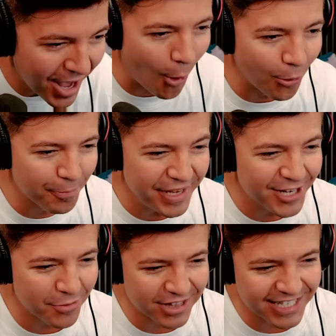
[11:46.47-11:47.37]
Hold B
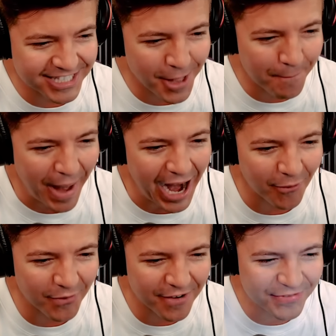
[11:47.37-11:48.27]
to release the
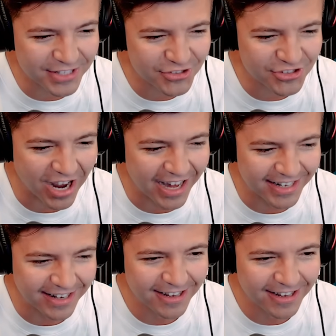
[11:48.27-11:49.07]
power of the sun.